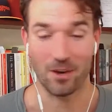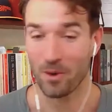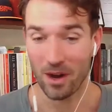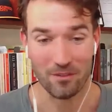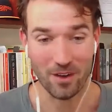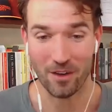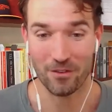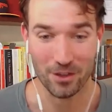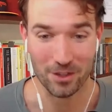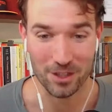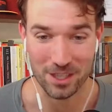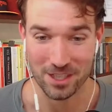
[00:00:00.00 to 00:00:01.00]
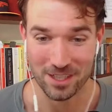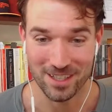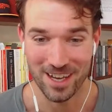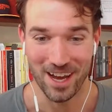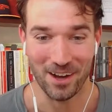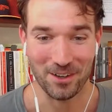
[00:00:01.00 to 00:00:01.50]
well, I've got to
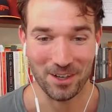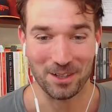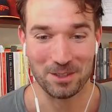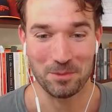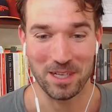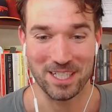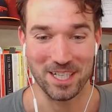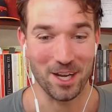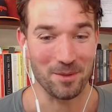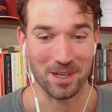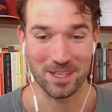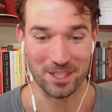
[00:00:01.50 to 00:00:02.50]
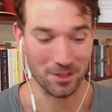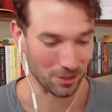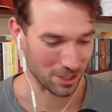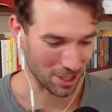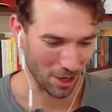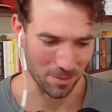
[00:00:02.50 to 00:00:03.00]
come speak to you because you've got
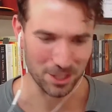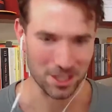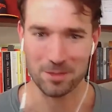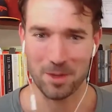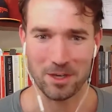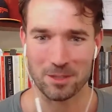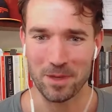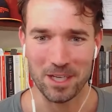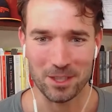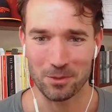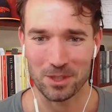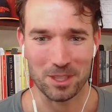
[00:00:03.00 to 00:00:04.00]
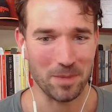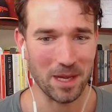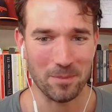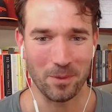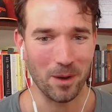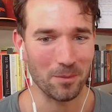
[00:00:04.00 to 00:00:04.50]
so much experience speaking to all these
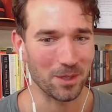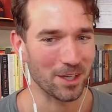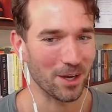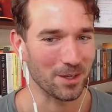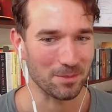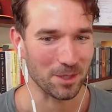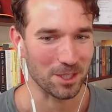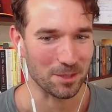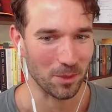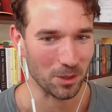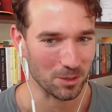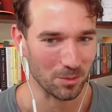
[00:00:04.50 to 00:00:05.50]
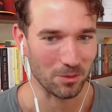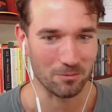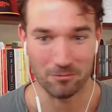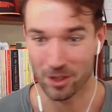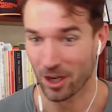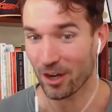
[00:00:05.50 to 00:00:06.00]
people. I want to know as much as possible
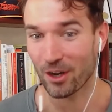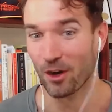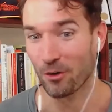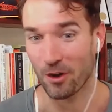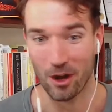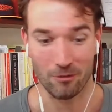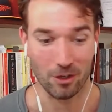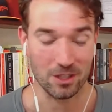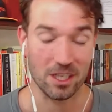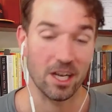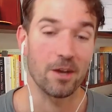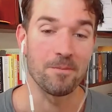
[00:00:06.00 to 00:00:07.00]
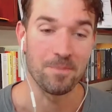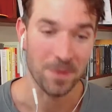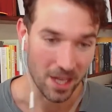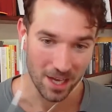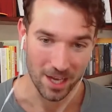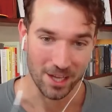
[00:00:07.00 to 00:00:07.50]
regarding Hyrox. I know,
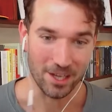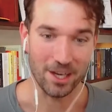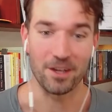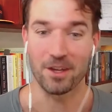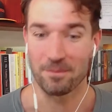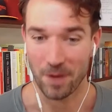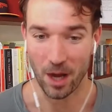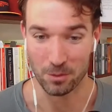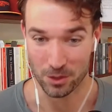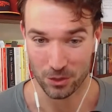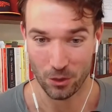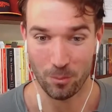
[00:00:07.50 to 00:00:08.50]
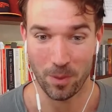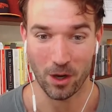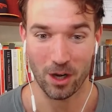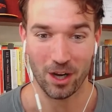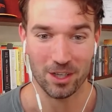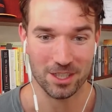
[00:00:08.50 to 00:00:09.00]
I was on your
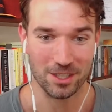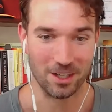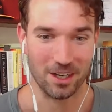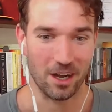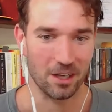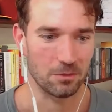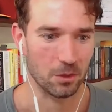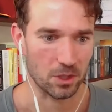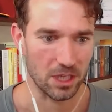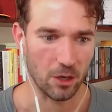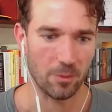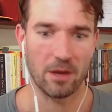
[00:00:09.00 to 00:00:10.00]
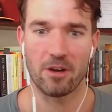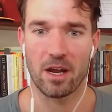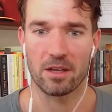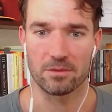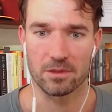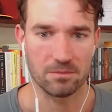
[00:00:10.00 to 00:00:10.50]
podcast, so I talked a little bit
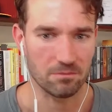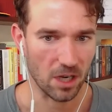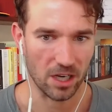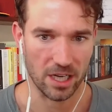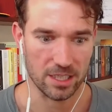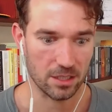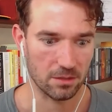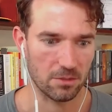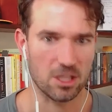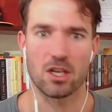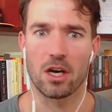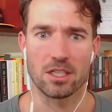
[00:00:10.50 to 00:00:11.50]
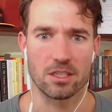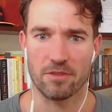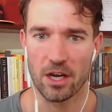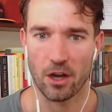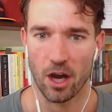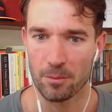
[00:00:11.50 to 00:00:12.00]
around, I guess, the science
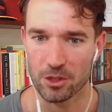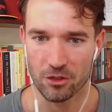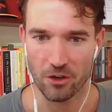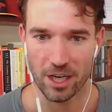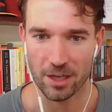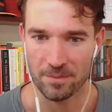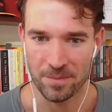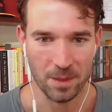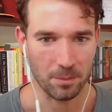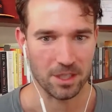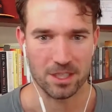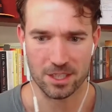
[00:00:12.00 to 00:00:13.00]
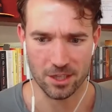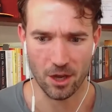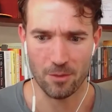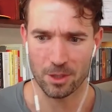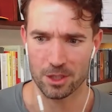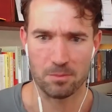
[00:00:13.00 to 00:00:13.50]
around hybrid training, but there's so
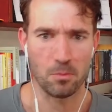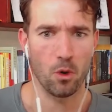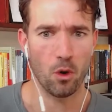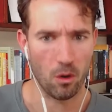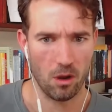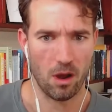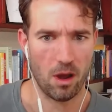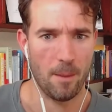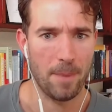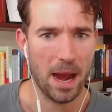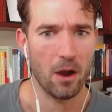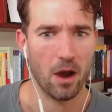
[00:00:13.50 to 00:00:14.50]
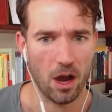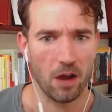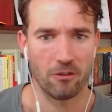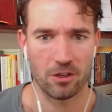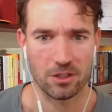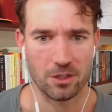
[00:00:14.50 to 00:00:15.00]
much more about
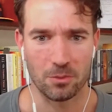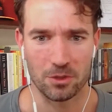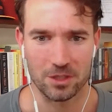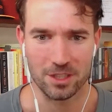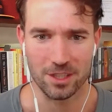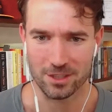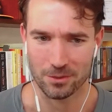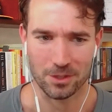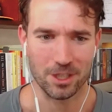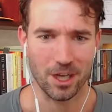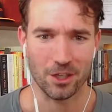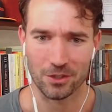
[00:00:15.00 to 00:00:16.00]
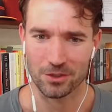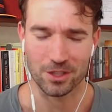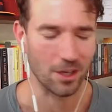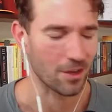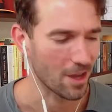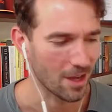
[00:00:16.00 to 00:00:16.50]
Hyrox I wanted to sort of touch on.
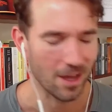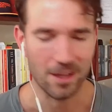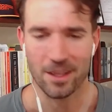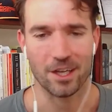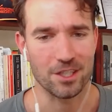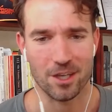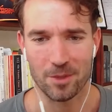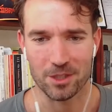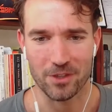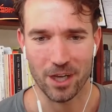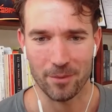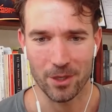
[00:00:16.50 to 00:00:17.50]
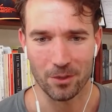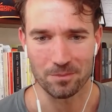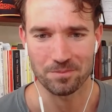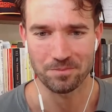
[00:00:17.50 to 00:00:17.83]
So thank you so much for coming on.